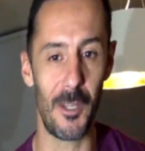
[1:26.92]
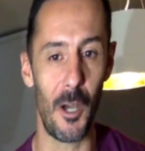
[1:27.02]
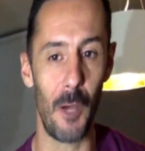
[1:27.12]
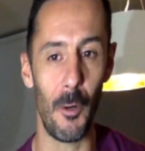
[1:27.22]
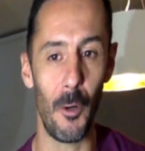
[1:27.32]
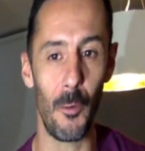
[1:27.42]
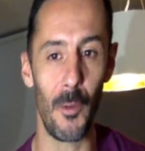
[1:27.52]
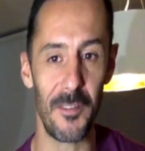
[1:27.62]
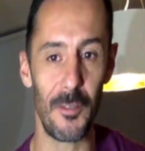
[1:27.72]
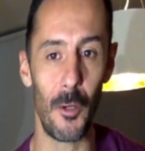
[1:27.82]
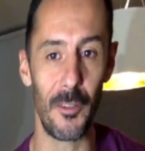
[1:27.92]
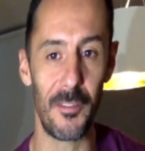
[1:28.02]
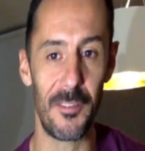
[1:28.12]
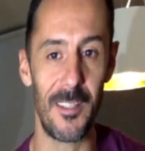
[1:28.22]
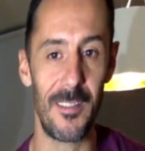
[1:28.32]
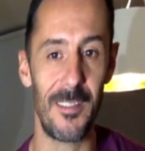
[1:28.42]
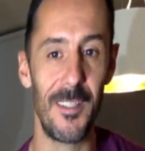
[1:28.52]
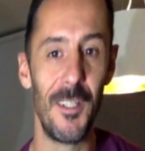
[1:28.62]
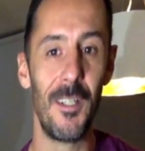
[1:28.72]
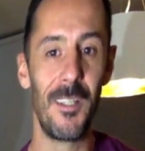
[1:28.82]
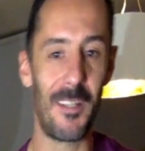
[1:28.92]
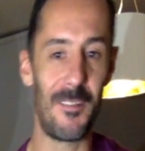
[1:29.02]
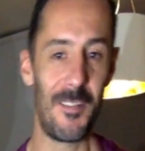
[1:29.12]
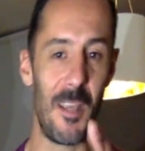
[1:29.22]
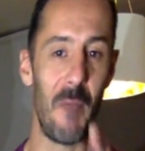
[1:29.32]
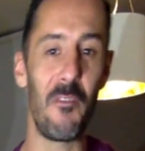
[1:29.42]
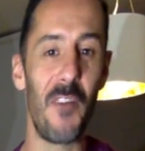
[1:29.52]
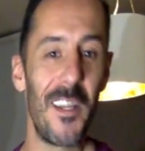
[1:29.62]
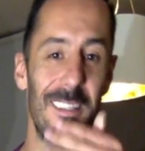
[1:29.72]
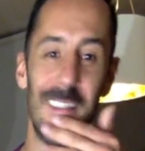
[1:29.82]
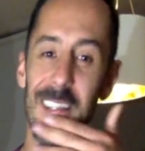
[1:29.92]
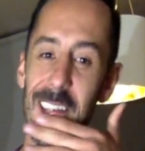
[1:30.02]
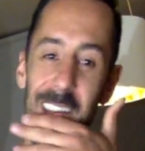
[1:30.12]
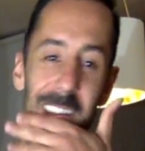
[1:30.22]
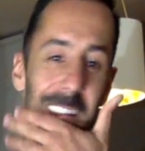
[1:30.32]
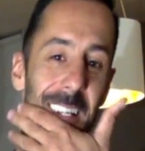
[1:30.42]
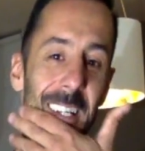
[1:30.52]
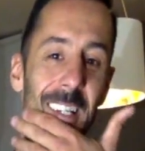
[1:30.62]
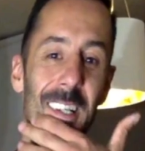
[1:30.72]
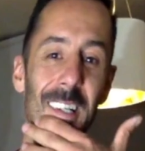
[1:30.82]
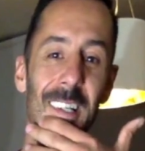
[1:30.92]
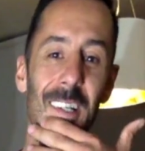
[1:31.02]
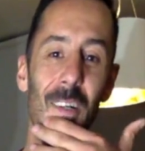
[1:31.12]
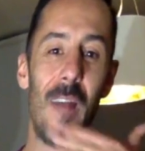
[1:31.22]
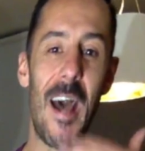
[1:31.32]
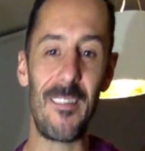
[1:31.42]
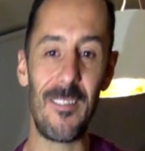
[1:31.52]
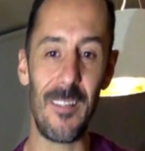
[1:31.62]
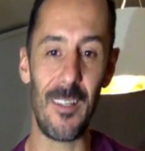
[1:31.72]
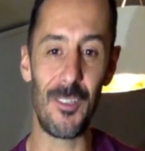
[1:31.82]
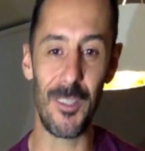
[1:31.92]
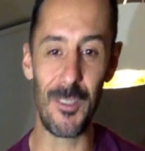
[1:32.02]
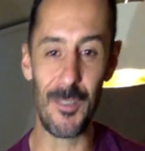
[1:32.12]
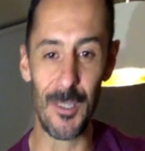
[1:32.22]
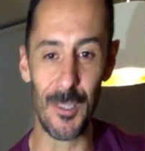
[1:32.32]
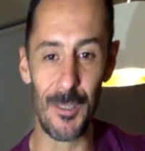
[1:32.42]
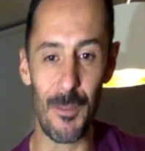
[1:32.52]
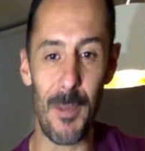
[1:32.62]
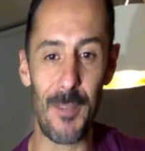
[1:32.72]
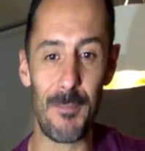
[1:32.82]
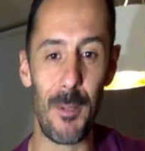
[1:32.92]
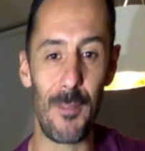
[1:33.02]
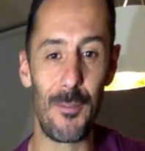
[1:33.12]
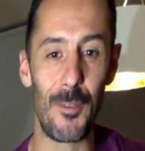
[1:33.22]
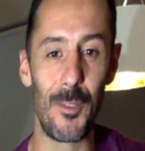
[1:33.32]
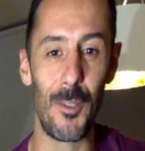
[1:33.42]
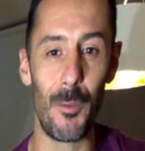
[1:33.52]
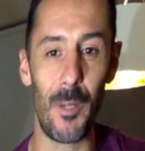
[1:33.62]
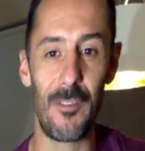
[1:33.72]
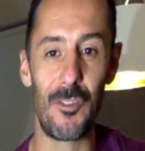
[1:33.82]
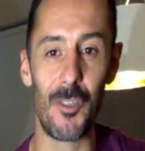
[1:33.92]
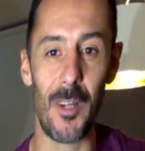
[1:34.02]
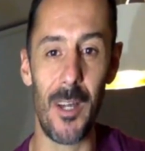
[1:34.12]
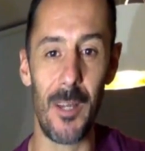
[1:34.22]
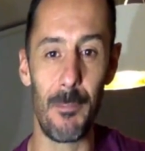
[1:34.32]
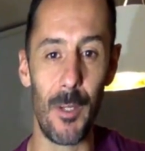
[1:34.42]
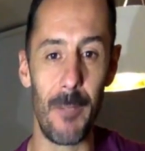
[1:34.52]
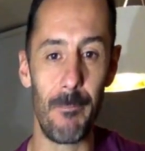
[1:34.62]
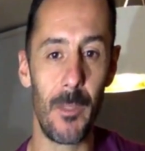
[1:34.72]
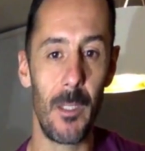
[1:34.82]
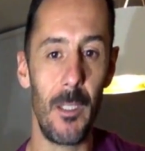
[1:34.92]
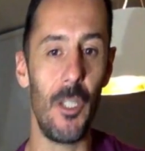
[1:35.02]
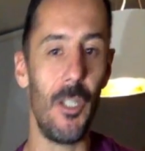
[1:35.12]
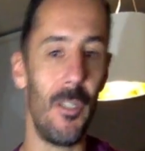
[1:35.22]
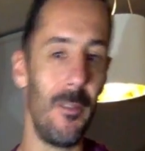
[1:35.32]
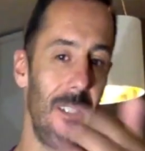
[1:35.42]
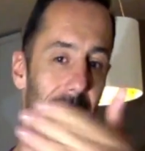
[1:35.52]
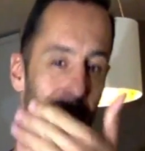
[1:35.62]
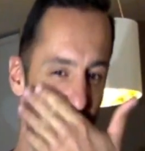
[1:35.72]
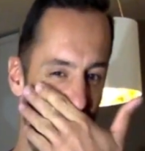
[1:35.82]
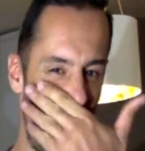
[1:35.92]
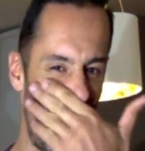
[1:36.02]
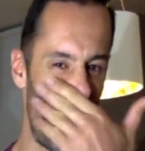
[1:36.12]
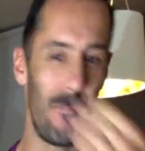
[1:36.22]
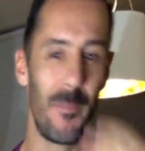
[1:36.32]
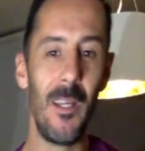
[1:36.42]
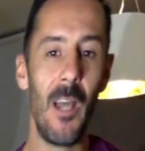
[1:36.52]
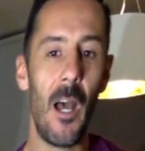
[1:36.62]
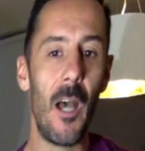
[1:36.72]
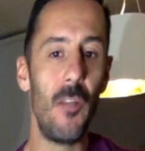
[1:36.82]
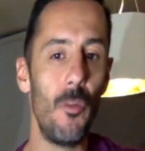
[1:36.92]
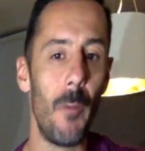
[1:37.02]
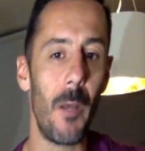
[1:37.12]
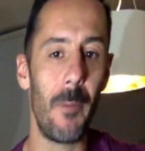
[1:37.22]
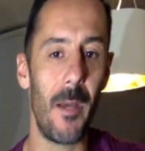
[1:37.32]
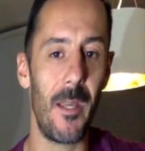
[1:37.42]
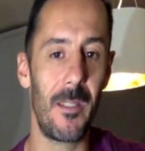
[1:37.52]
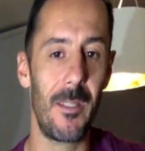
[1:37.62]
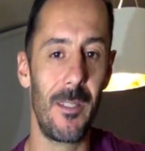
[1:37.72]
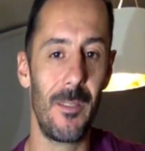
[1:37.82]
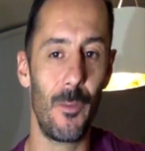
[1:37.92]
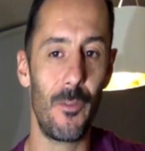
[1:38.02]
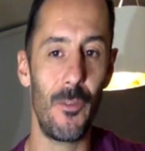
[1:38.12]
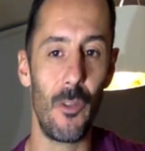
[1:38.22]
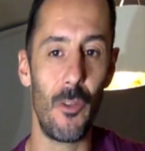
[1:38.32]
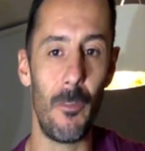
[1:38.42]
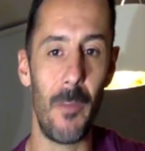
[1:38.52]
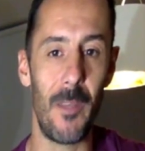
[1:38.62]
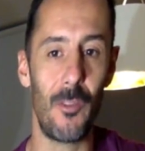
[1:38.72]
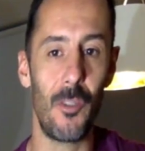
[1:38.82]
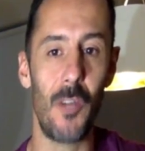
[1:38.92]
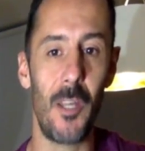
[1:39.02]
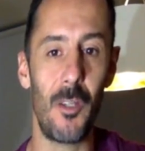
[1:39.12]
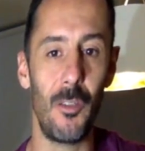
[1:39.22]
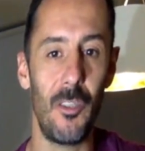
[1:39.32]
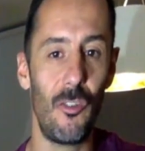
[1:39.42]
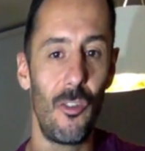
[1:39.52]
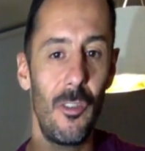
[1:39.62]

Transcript: I'm always on the sit. You can see I'm fighting here. Rats. I try to look the best place to go where it's dry, but you know, in this time, I knew my bike was not the best in a dry condition.